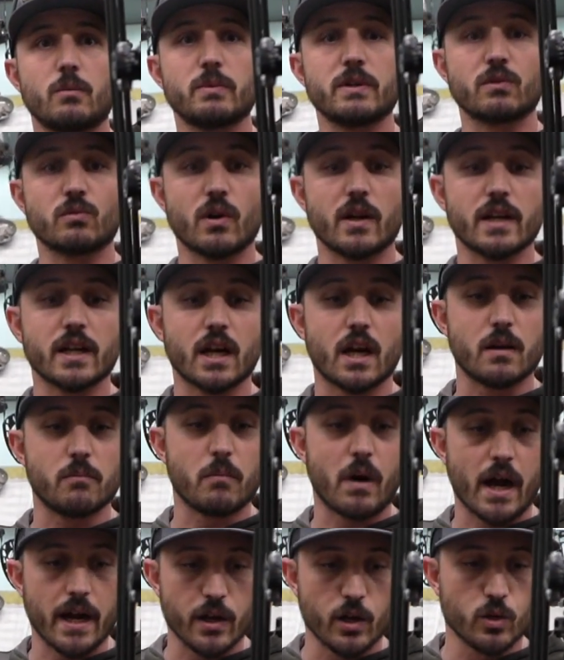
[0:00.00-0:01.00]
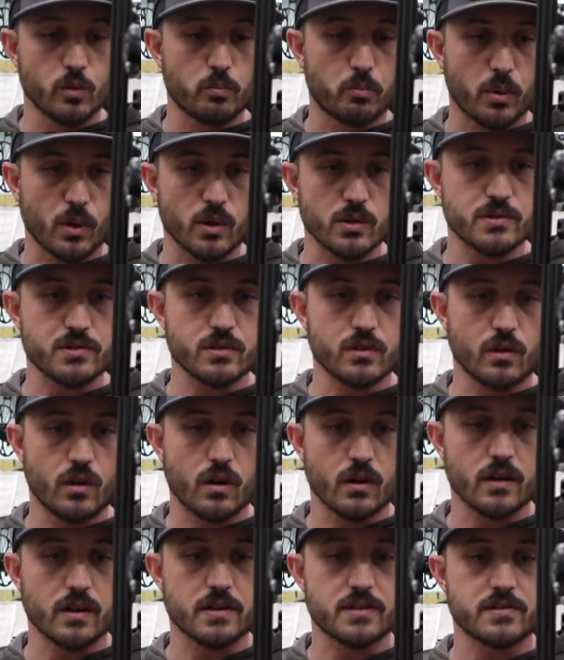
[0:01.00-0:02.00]
be running on my own personal
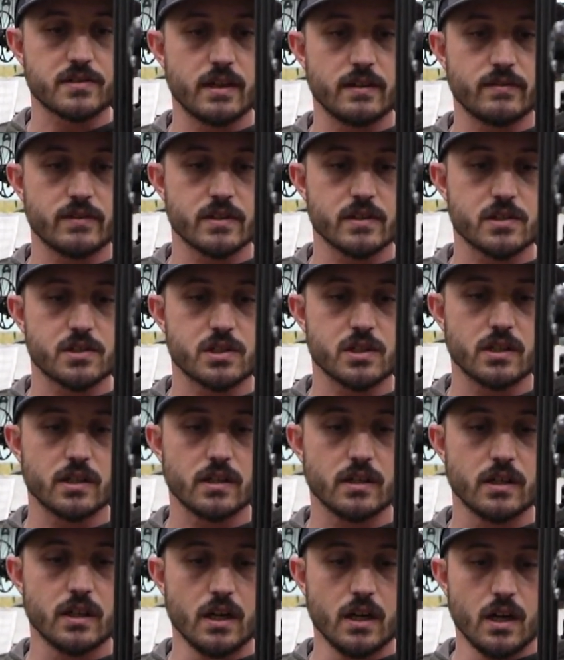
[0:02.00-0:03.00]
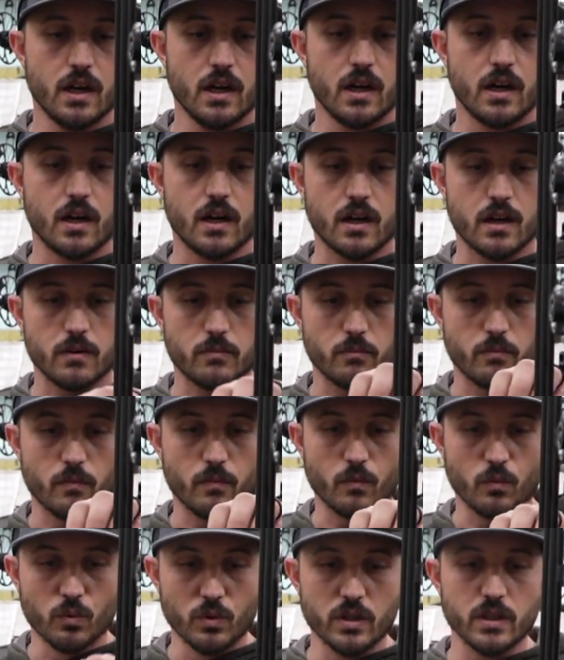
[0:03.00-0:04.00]
RX7 this year.
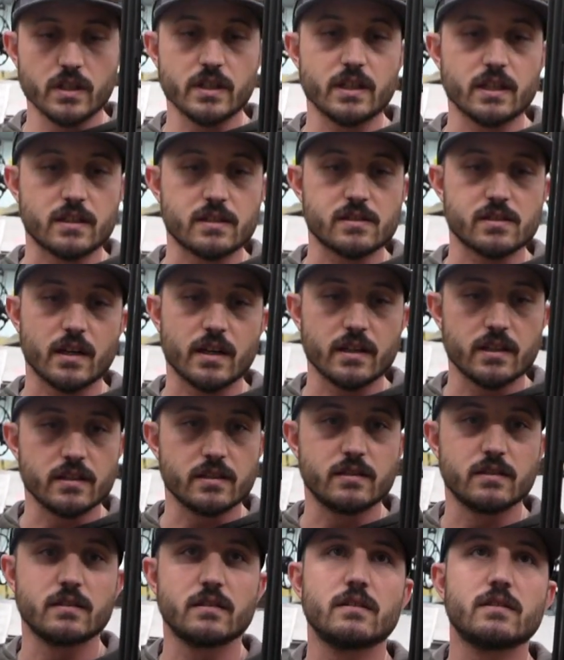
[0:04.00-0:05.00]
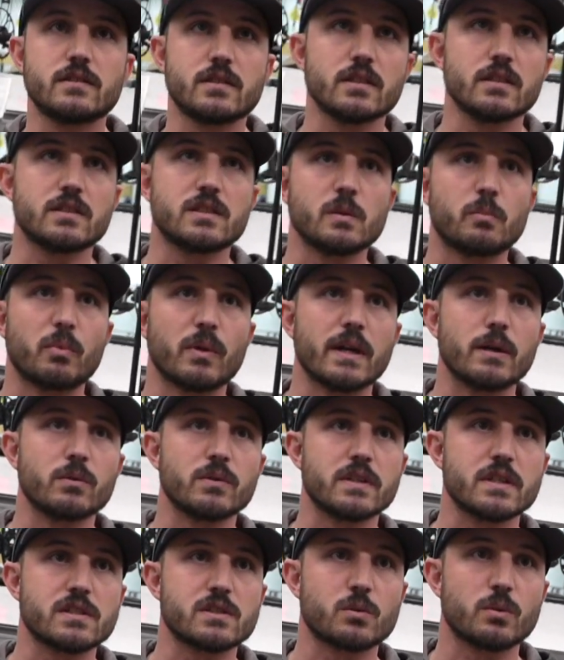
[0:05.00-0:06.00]
Really excited to play with
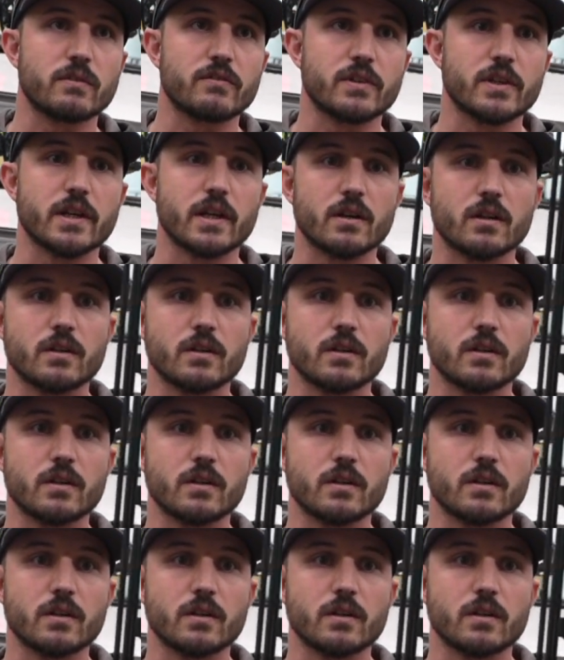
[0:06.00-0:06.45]
this quiver here.